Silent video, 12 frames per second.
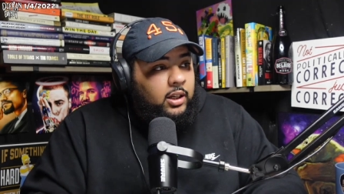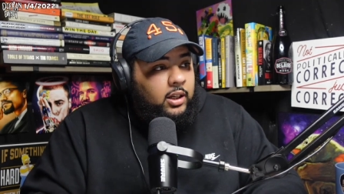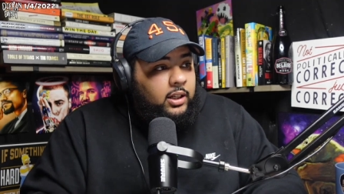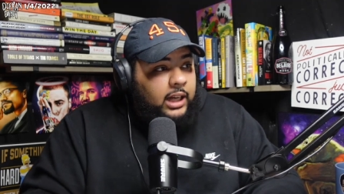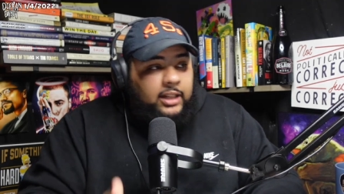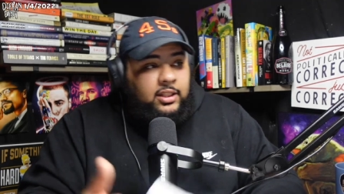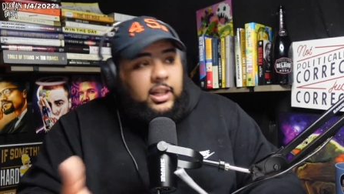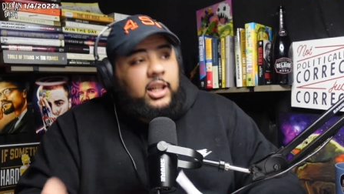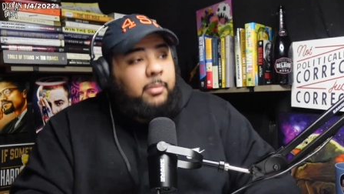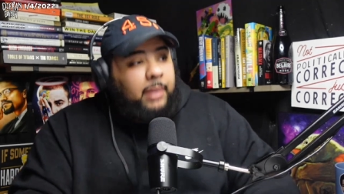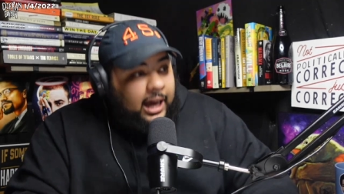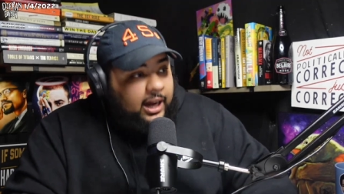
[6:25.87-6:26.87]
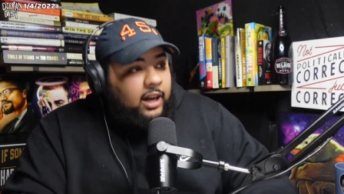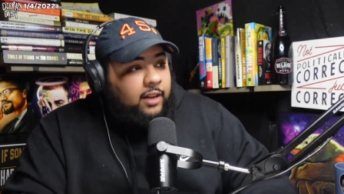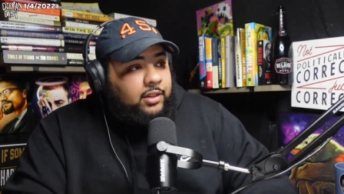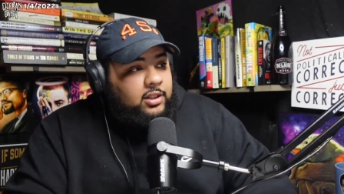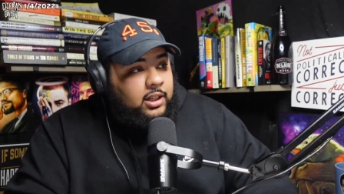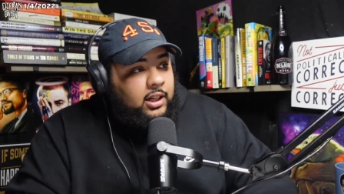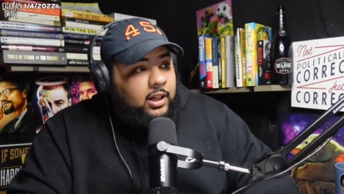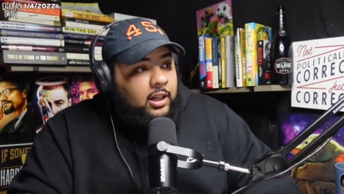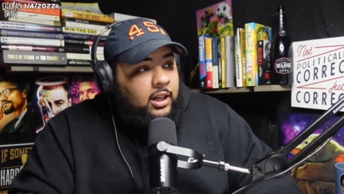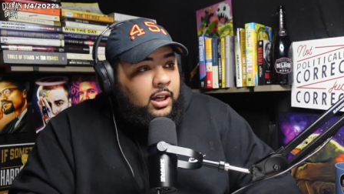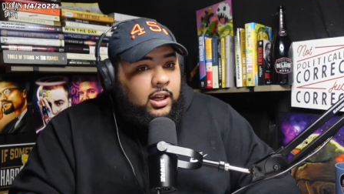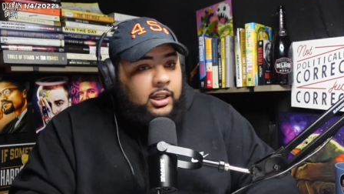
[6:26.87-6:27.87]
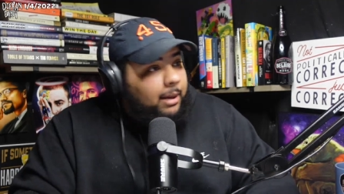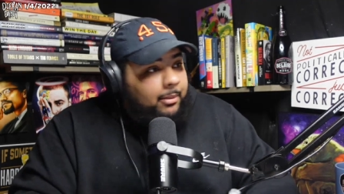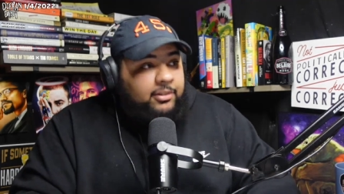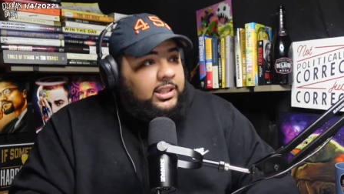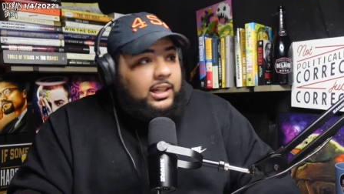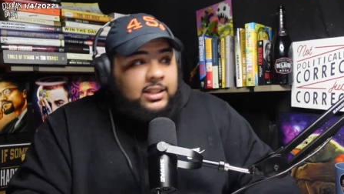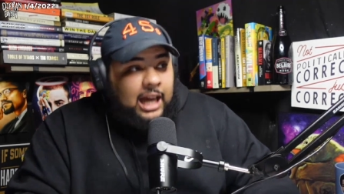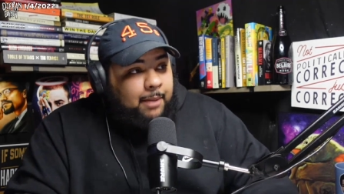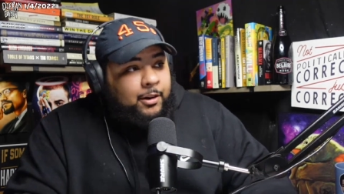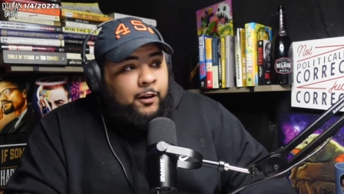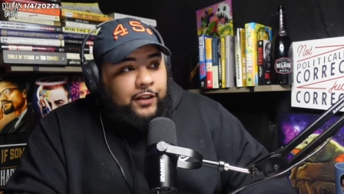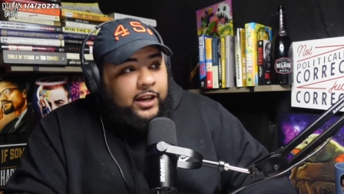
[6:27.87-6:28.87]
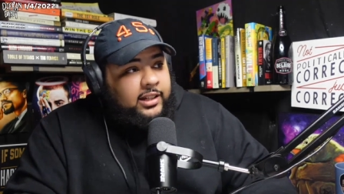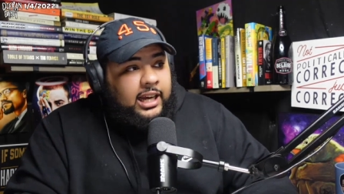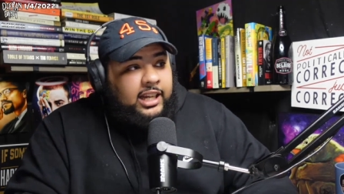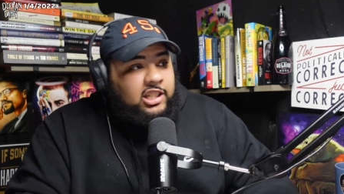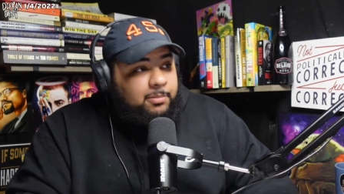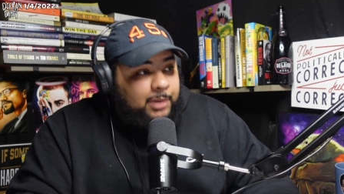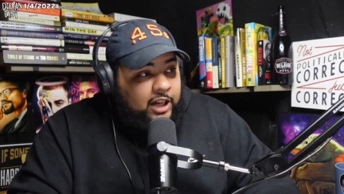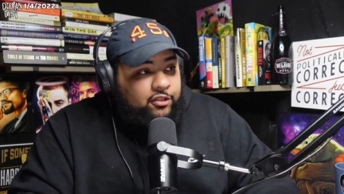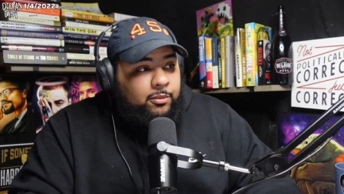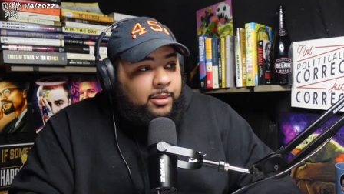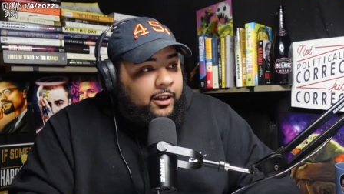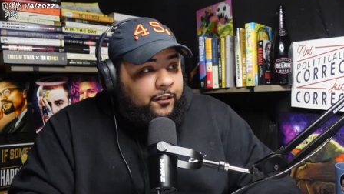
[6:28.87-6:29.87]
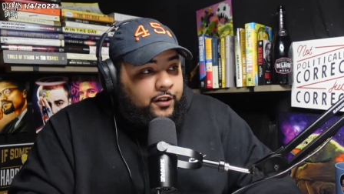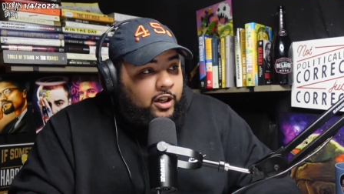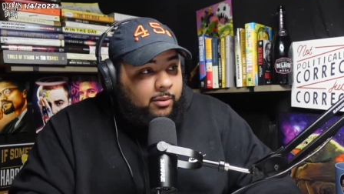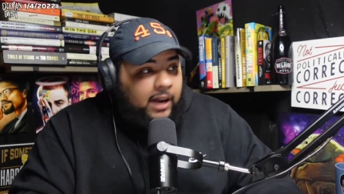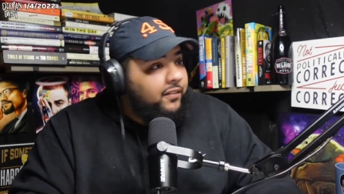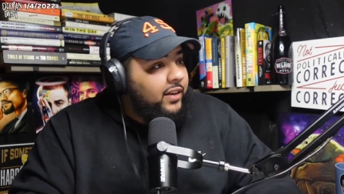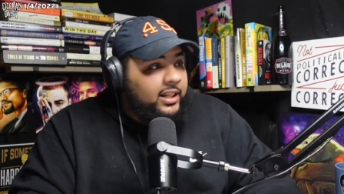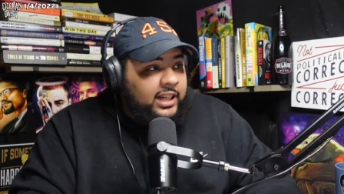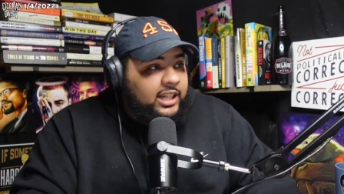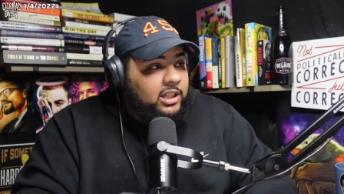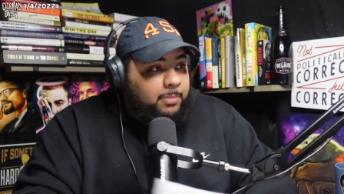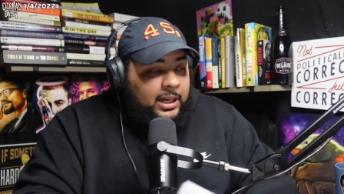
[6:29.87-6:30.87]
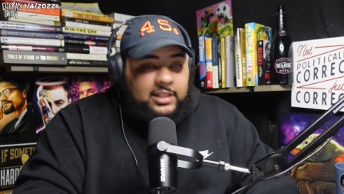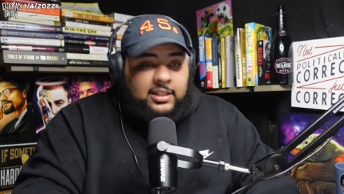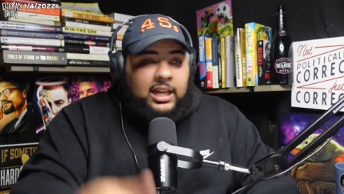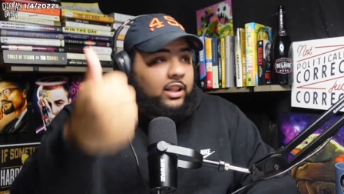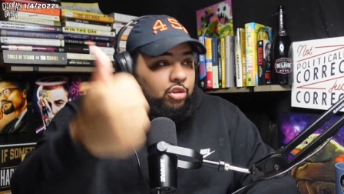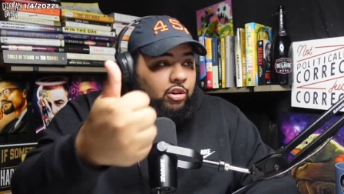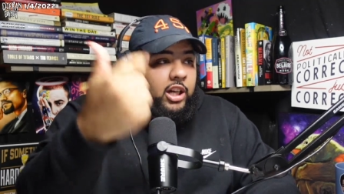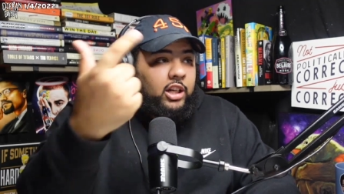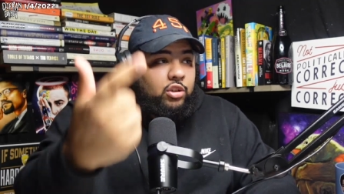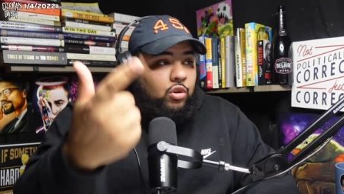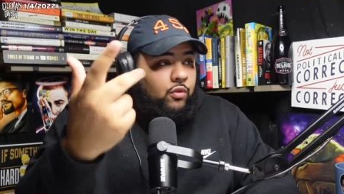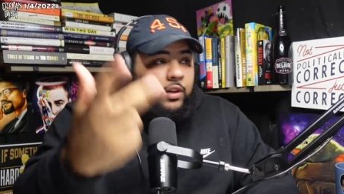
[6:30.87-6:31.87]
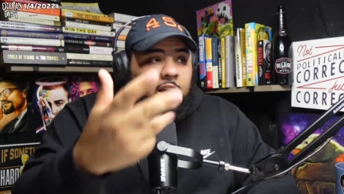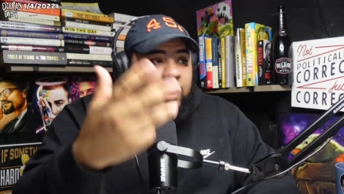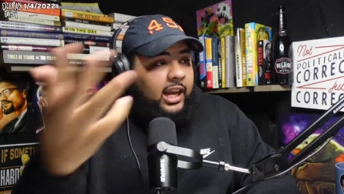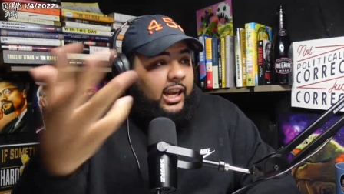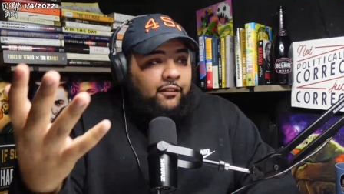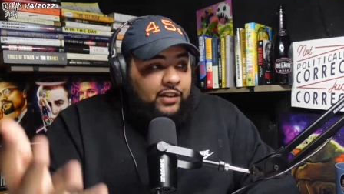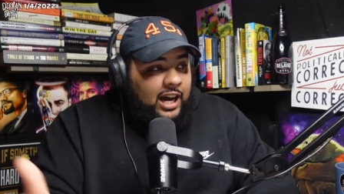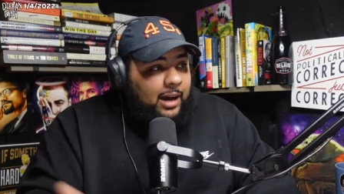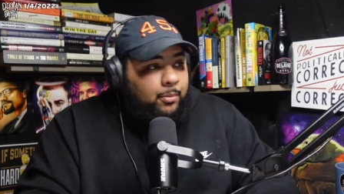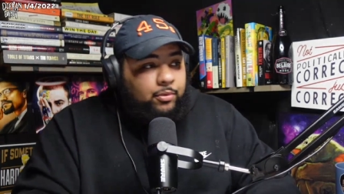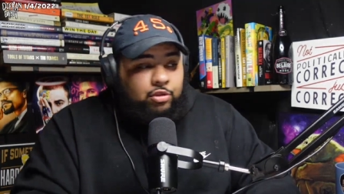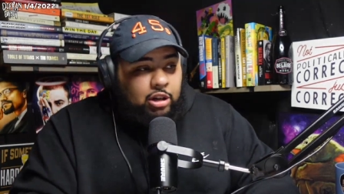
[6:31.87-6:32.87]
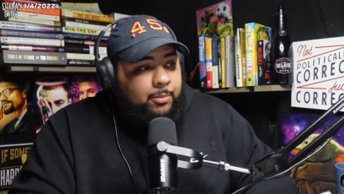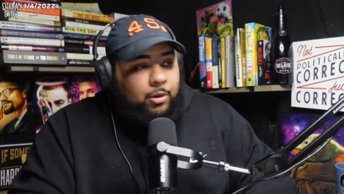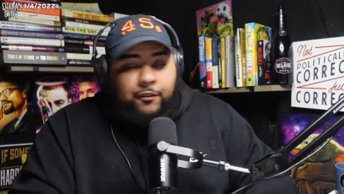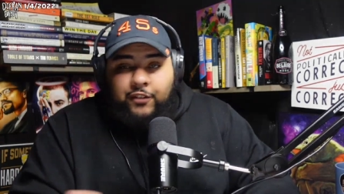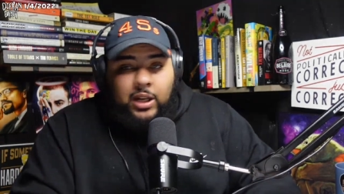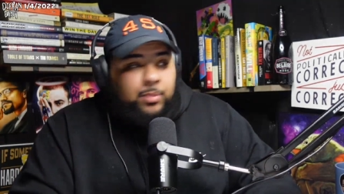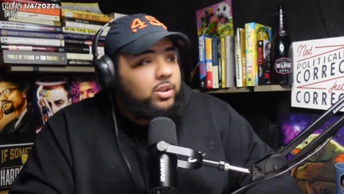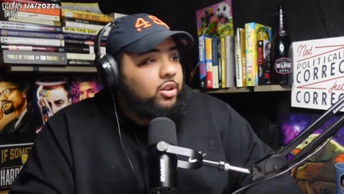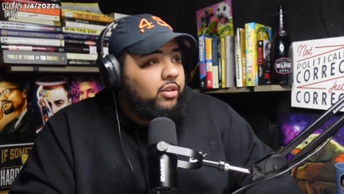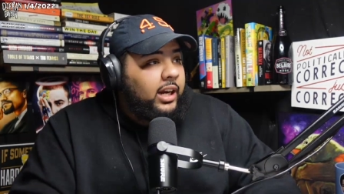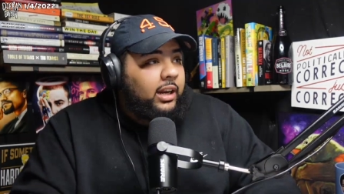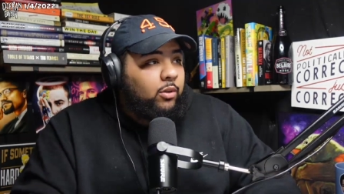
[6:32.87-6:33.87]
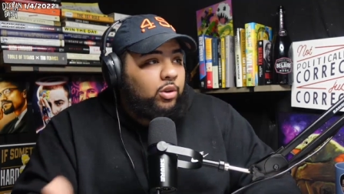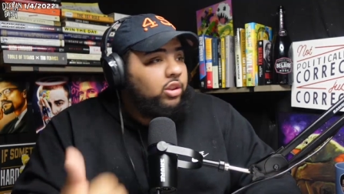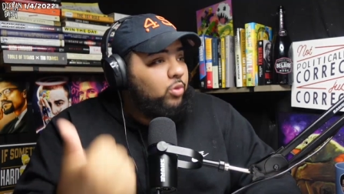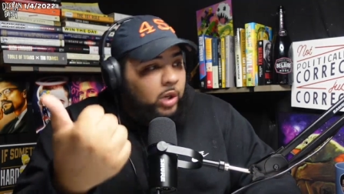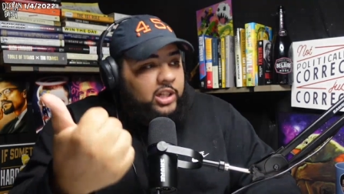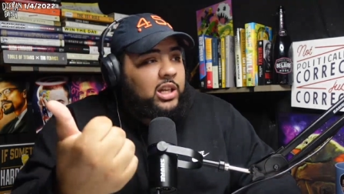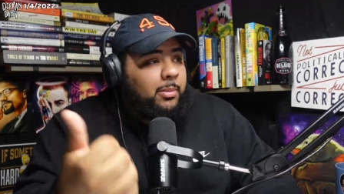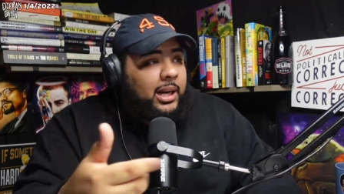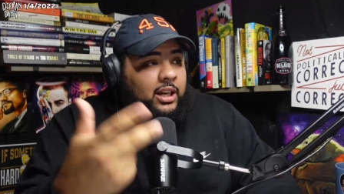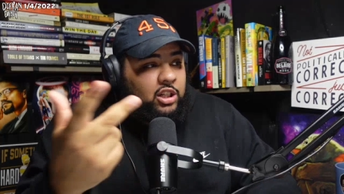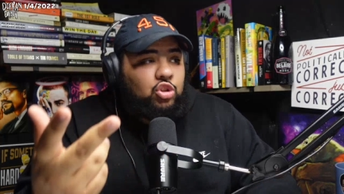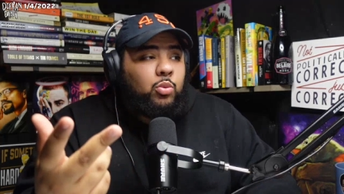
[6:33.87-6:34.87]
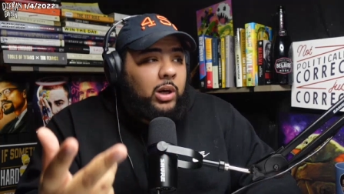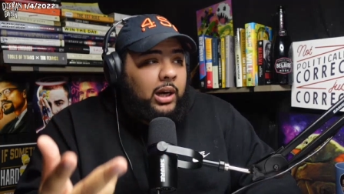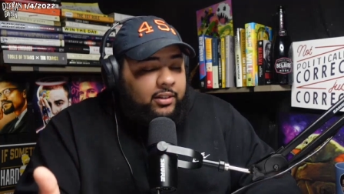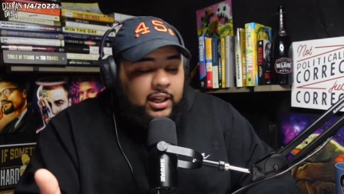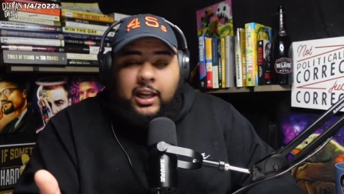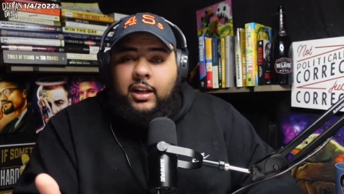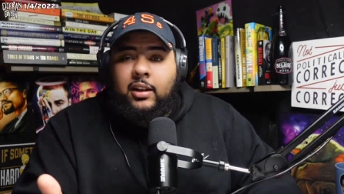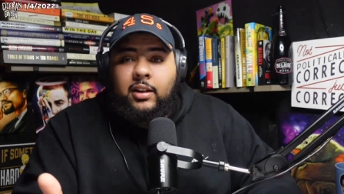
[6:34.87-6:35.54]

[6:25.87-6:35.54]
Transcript: Y'all still getting the bag off the shit. Y'all motherfuckers ain't stopping no Fantastic Beasts from being filmed, right? Fantastic Beasts got three more films to create. Well, one's coming out and two more after that.